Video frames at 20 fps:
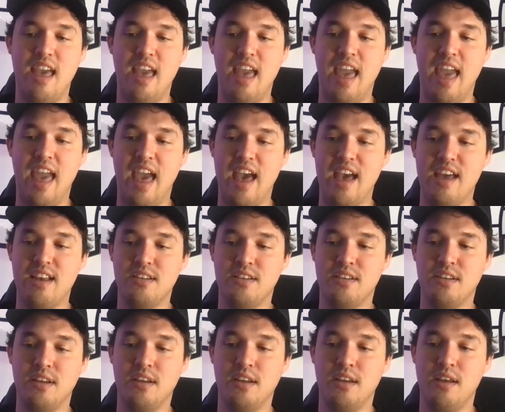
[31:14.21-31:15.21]
And
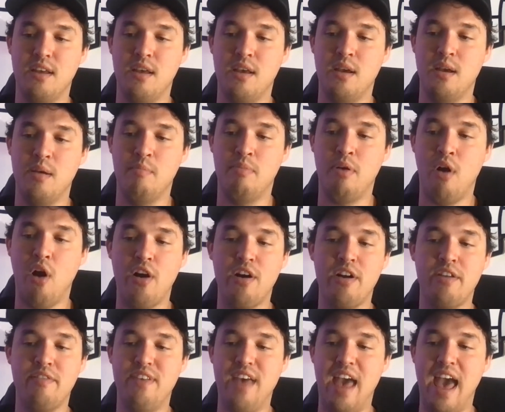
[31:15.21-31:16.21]
part
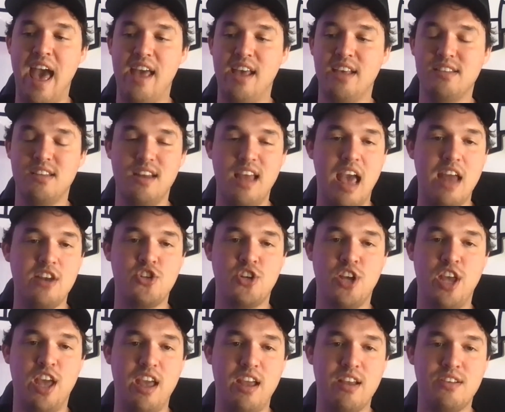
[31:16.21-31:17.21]
of that is an edge
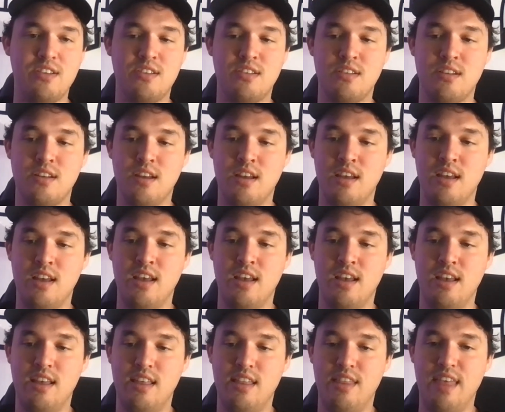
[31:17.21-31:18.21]
case
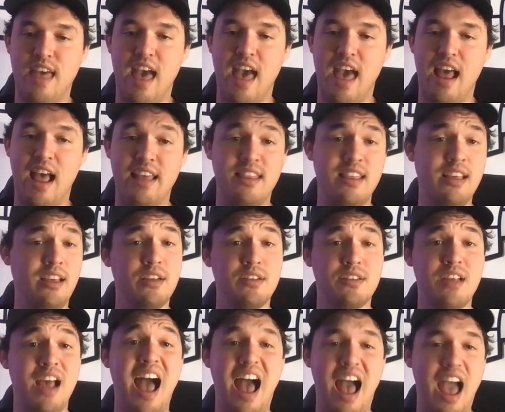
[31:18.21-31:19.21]
that I think is
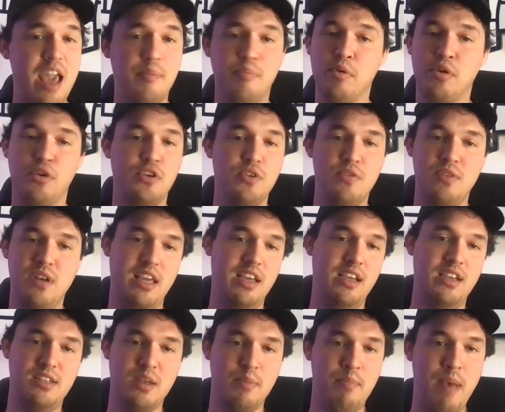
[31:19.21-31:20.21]
hyper
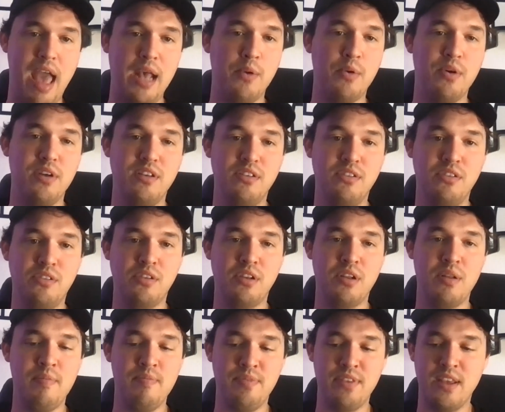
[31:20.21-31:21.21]
unique to Penguins.
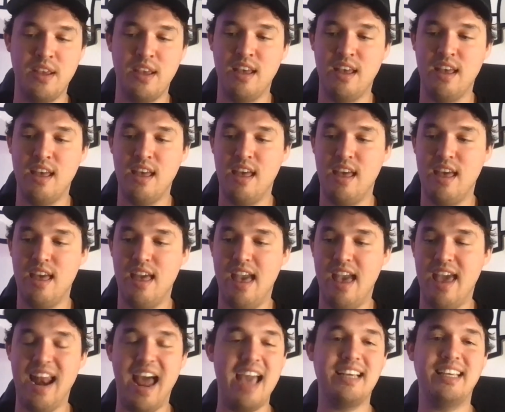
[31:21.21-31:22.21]

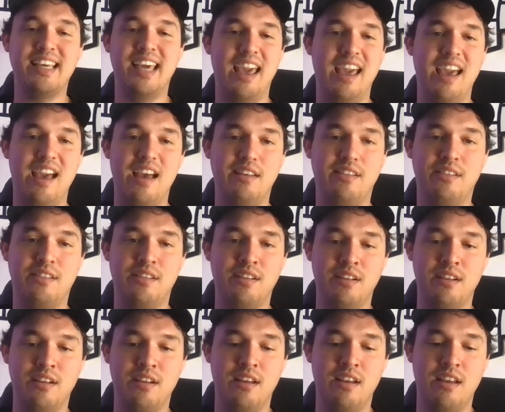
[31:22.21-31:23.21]
And I can't
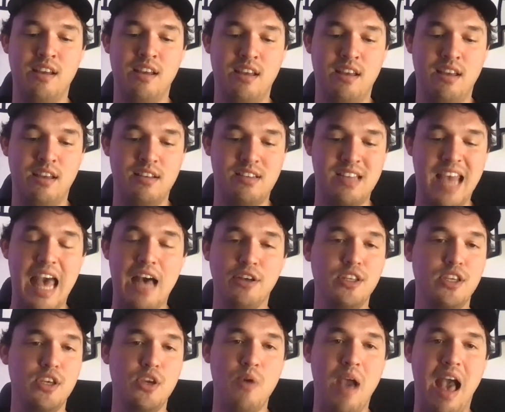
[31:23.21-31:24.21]
tell
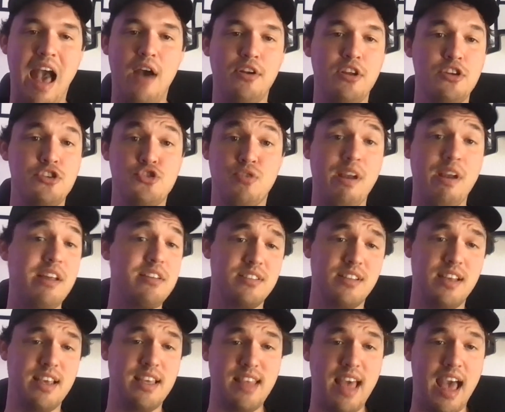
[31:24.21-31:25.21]
you how to
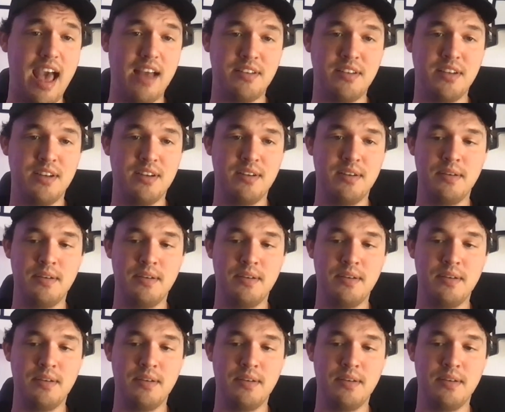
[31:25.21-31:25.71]
translate that,